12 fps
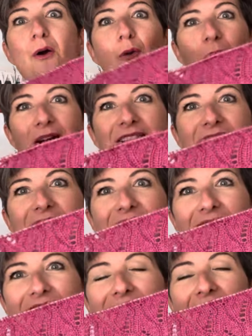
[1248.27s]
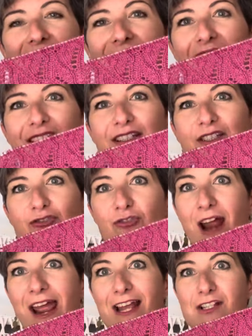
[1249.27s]
once this is nicely
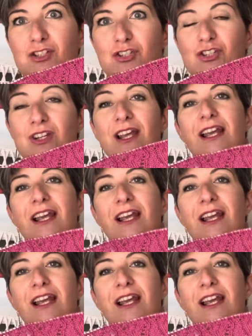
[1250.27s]
stretched